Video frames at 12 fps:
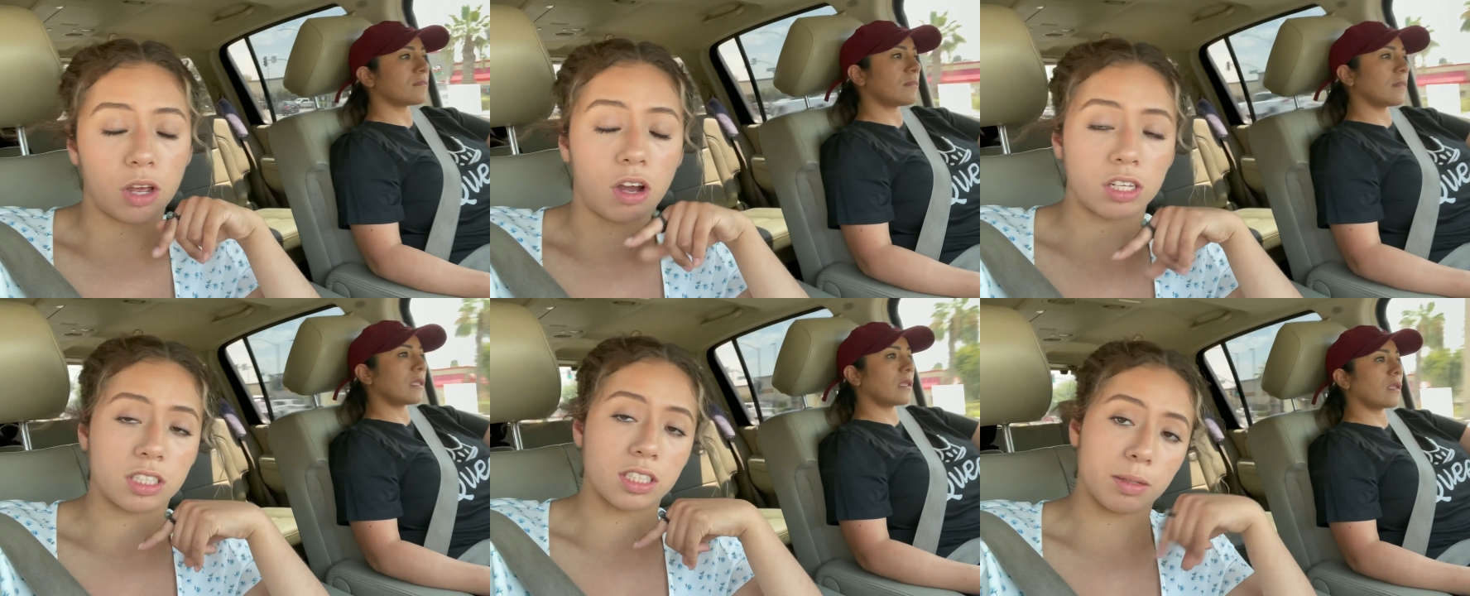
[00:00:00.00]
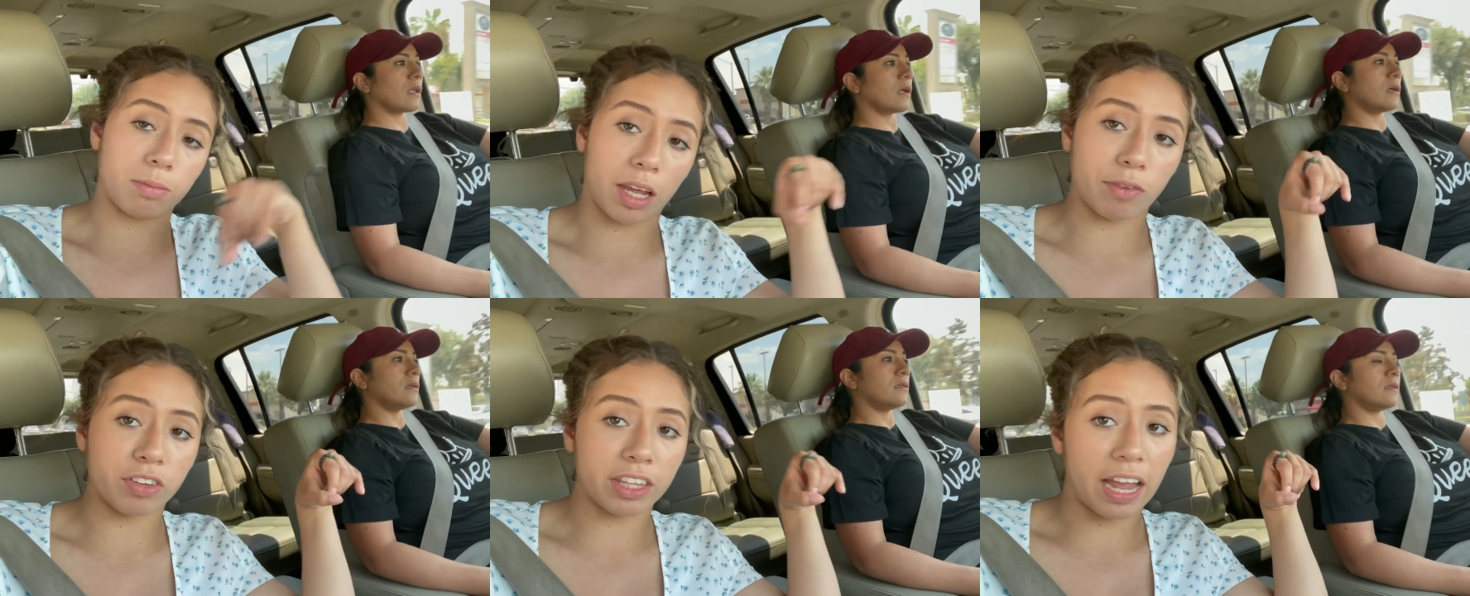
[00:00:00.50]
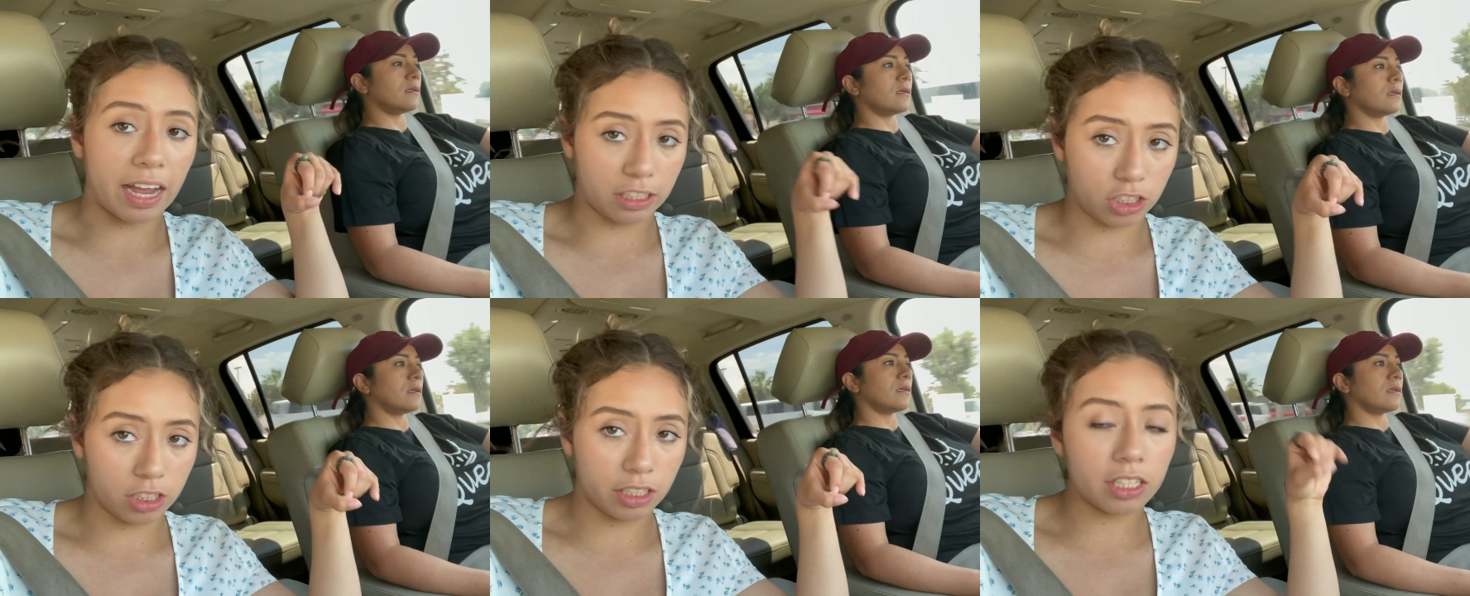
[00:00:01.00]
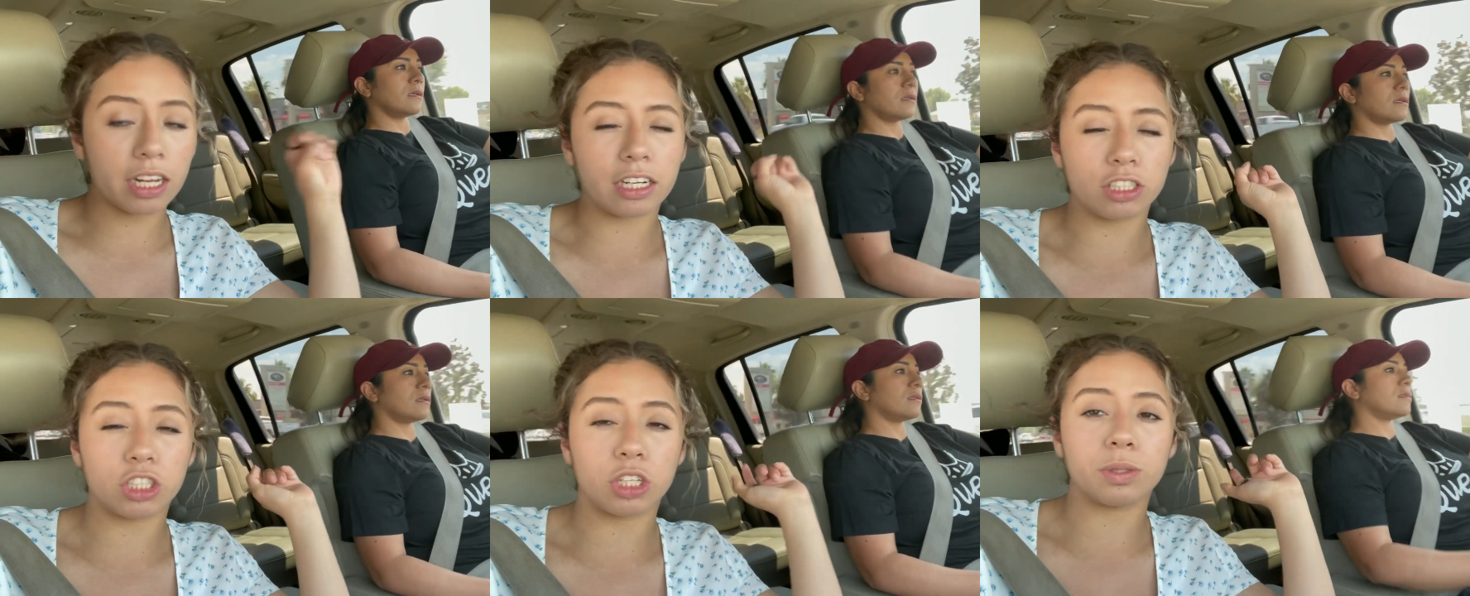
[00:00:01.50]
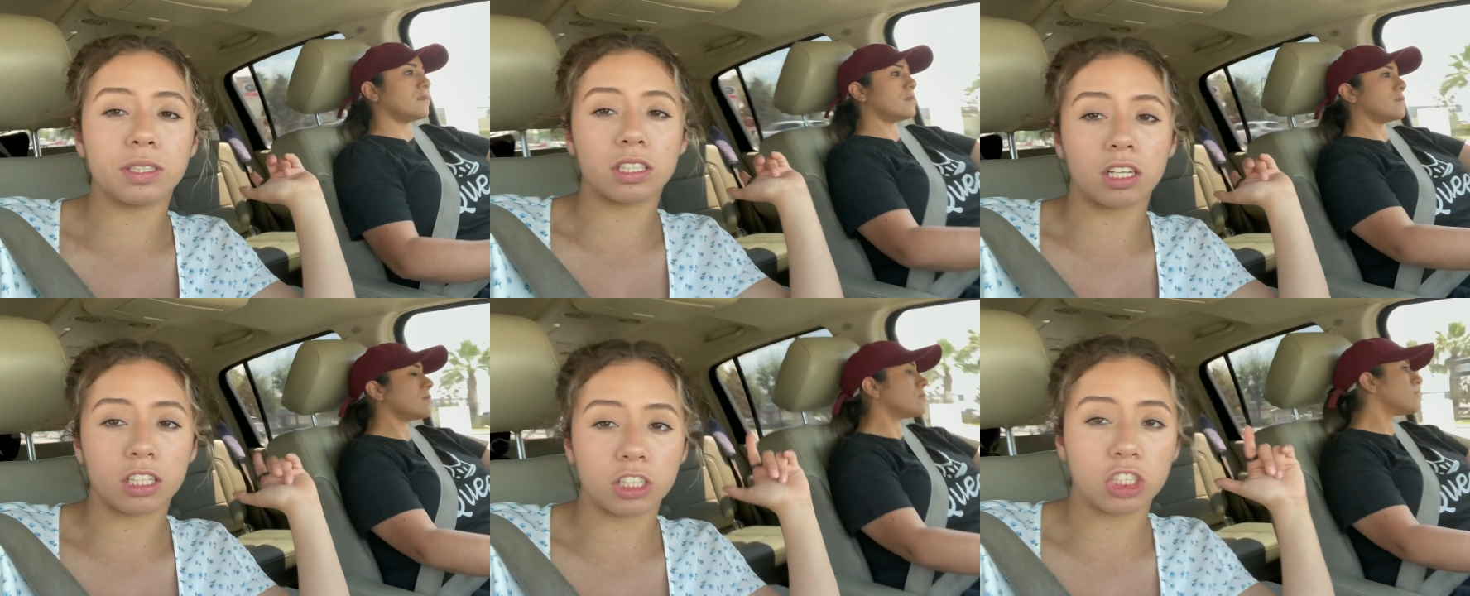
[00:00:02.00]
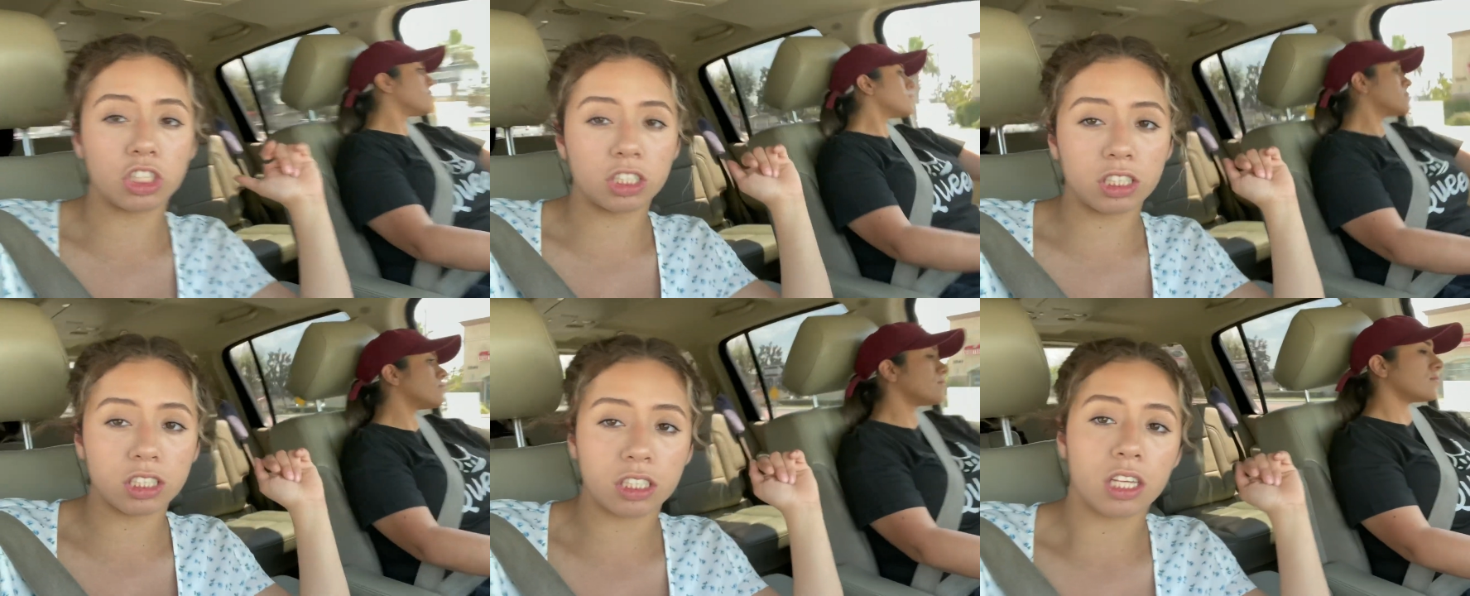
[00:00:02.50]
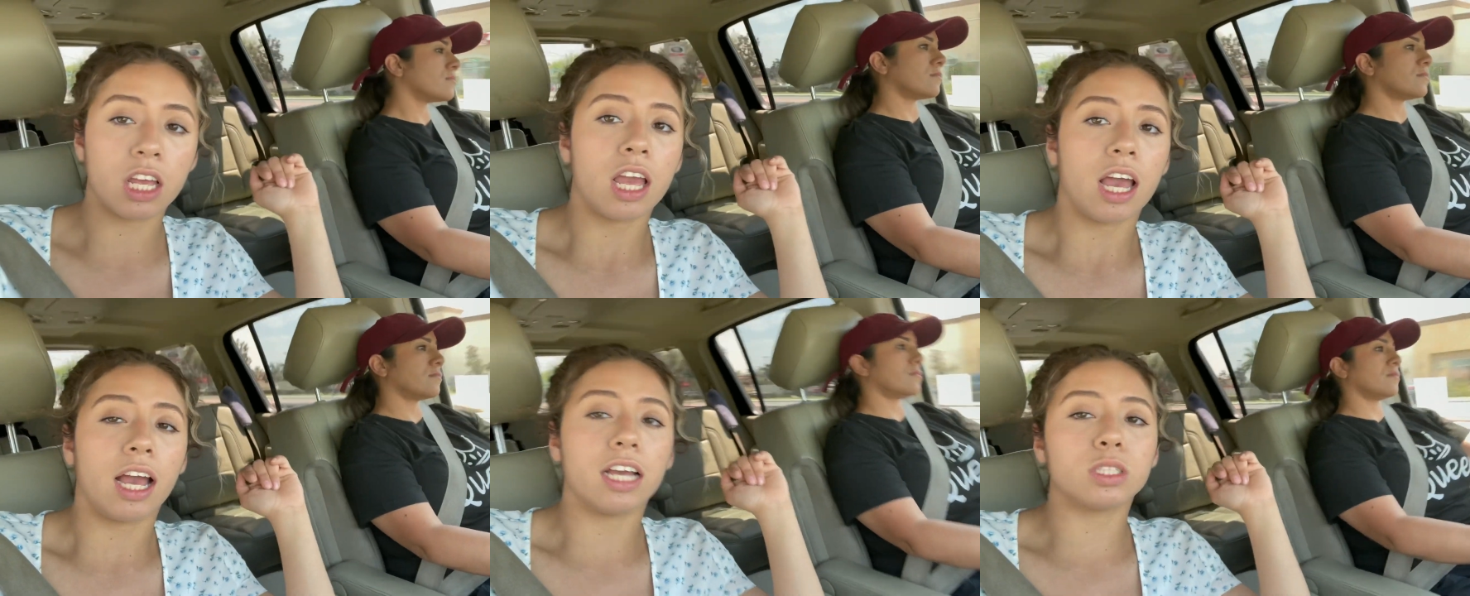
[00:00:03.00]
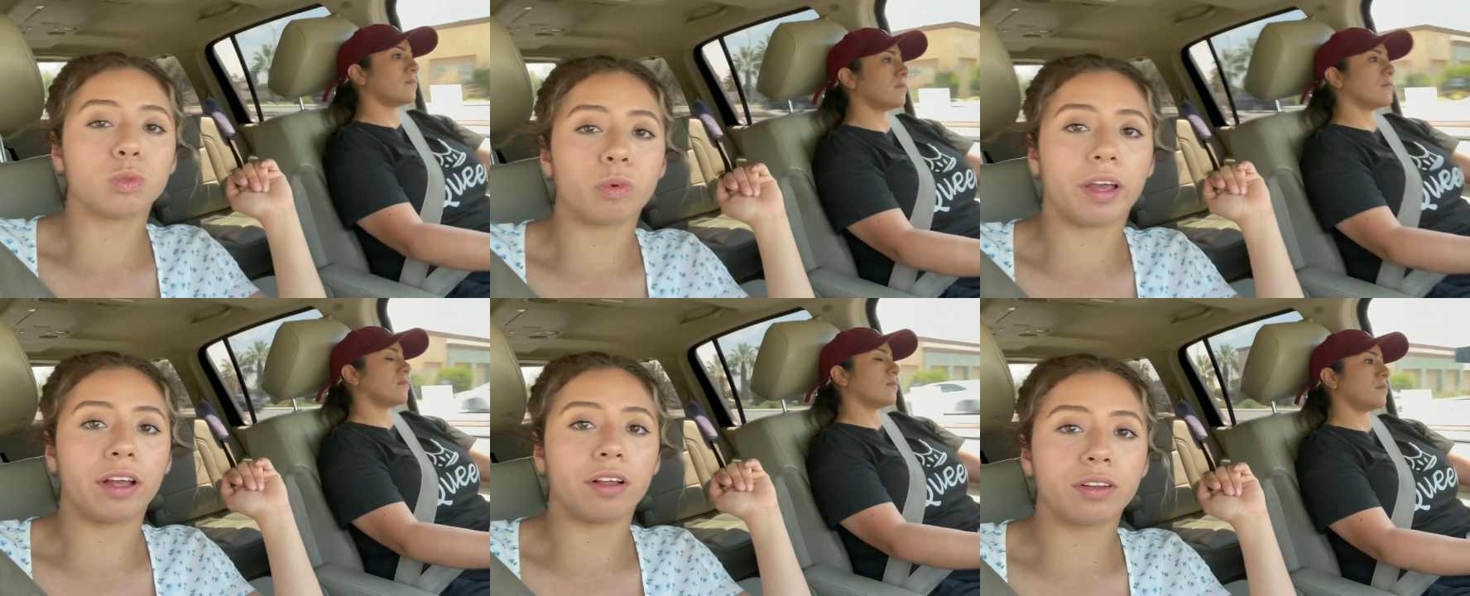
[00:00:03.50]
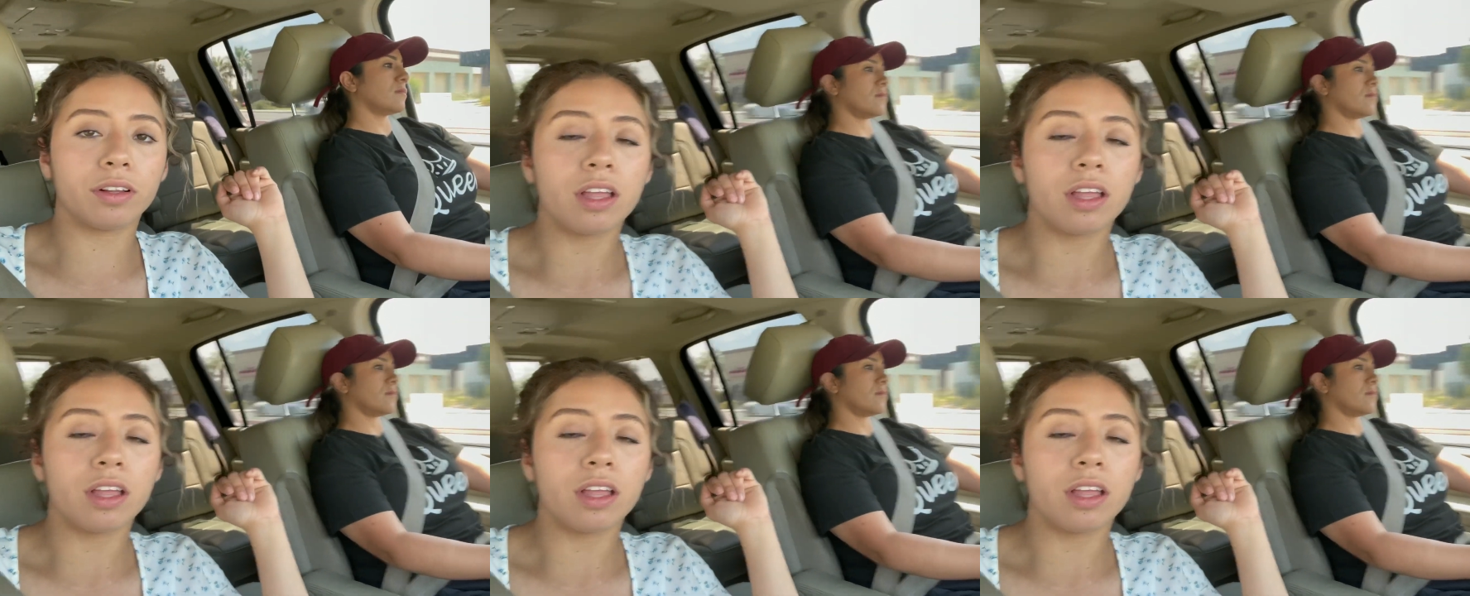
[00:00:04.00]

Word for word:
Speaker 1: Autism Life with Ashlyn, and so is Alicia's as well.